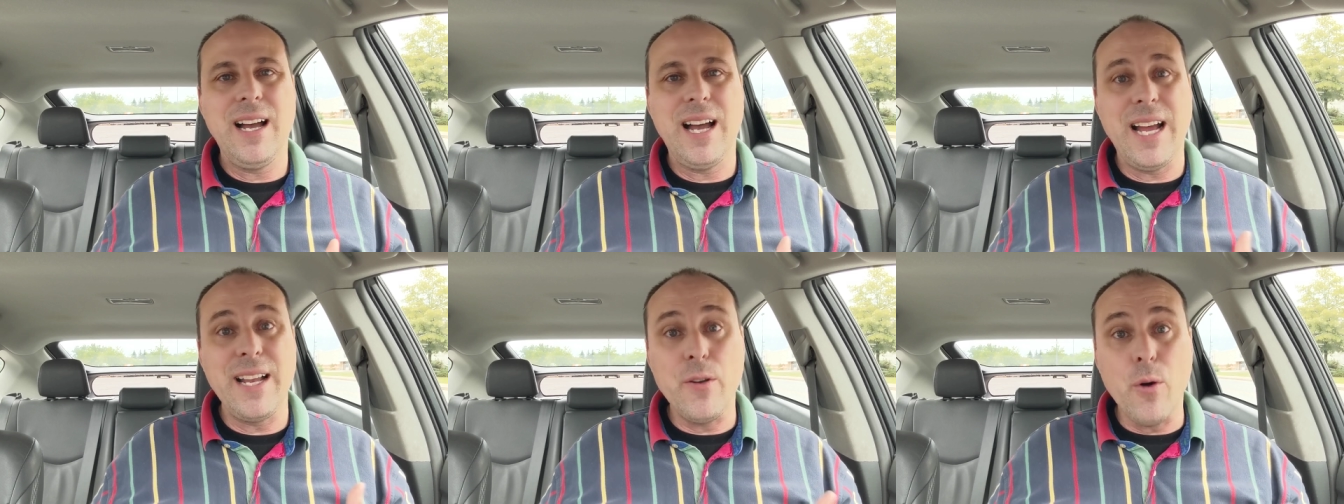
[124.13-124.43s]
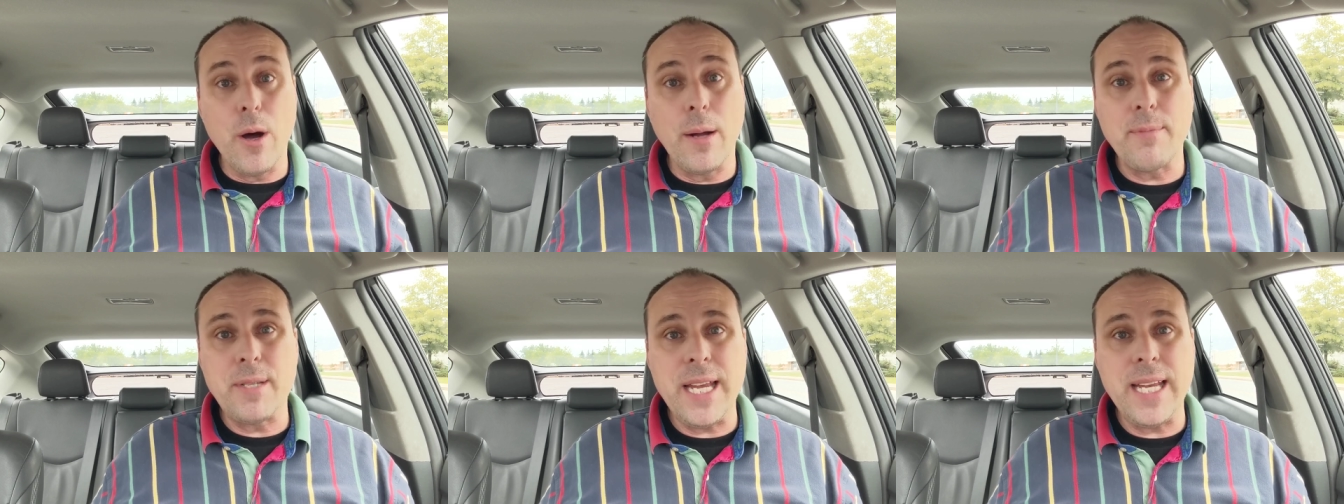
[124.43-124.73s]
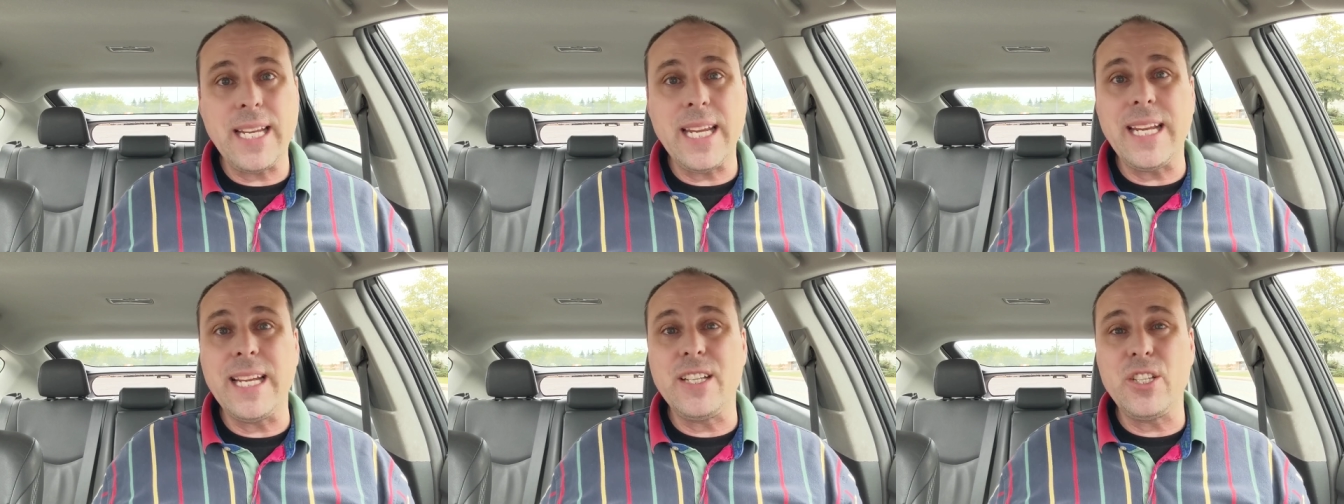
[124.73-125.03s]
I know I'm
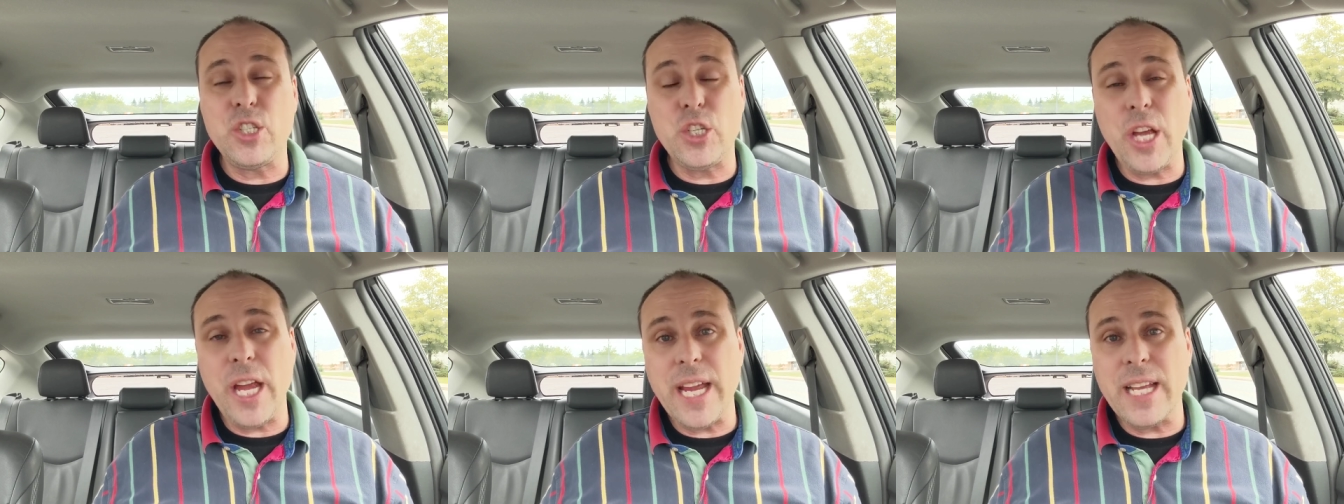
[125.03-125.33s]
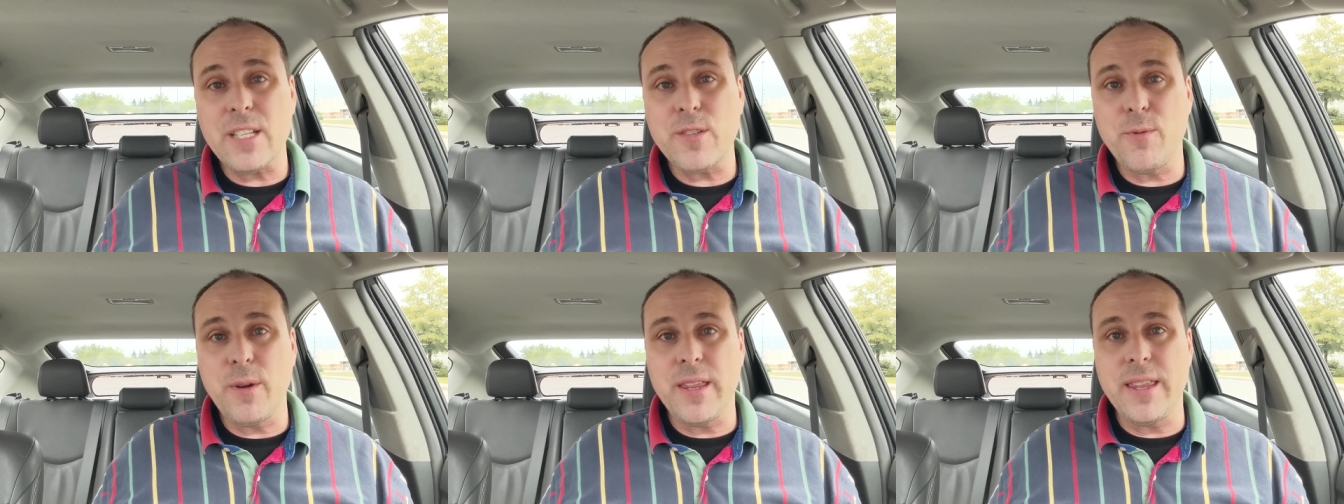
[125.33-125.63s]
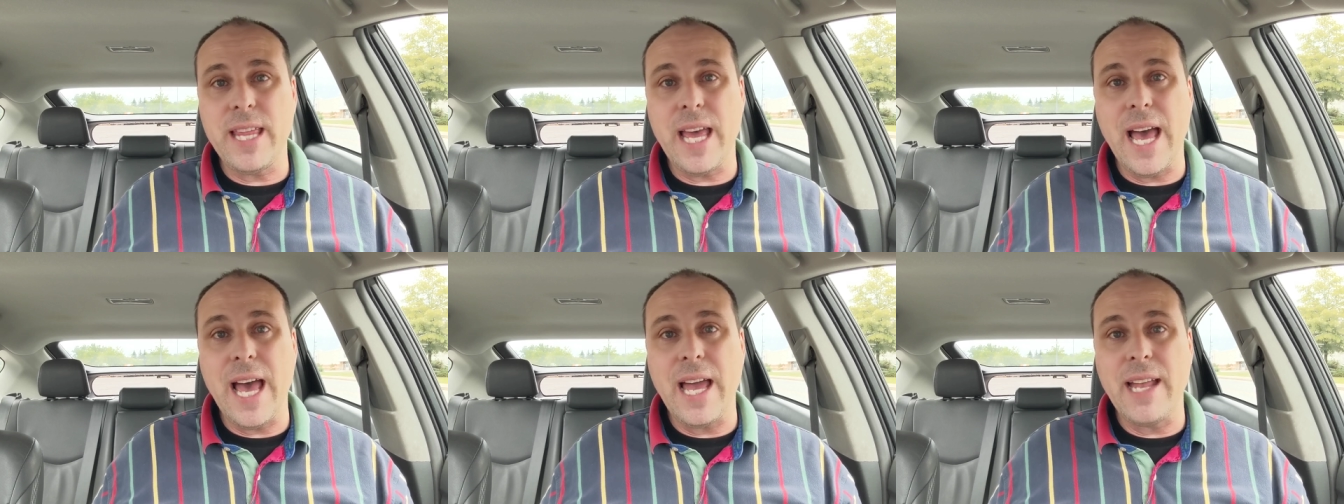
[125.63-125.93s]
taking a chance
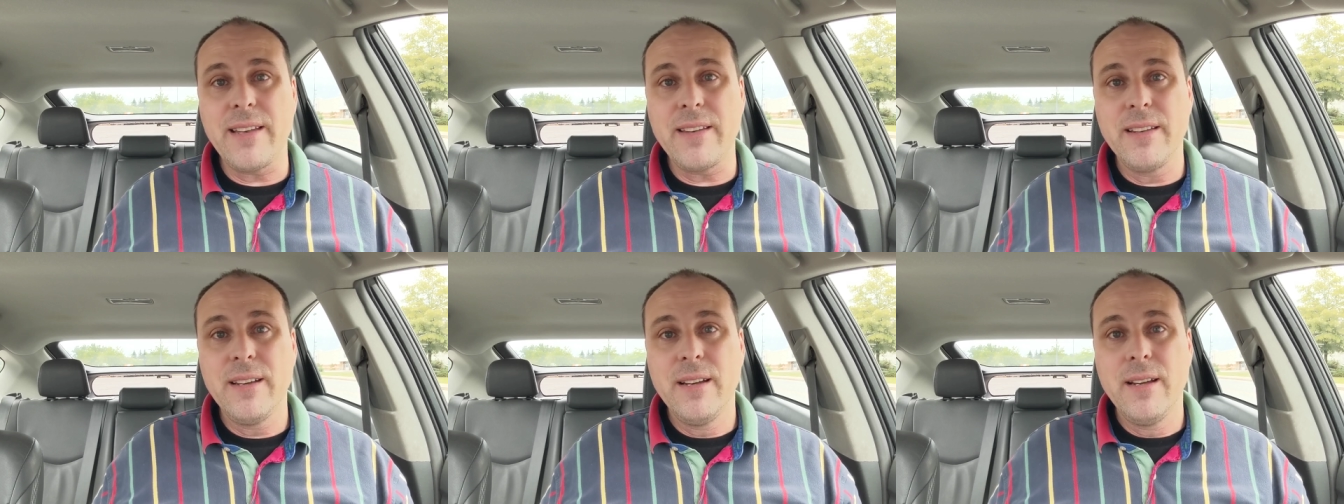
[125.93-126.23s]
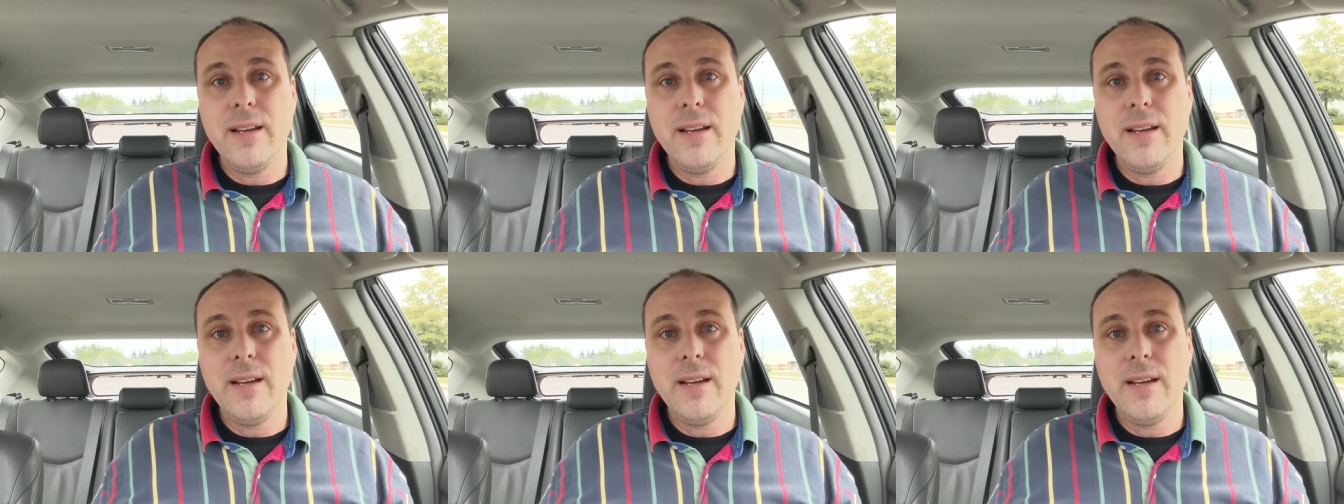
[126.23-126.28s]
with that,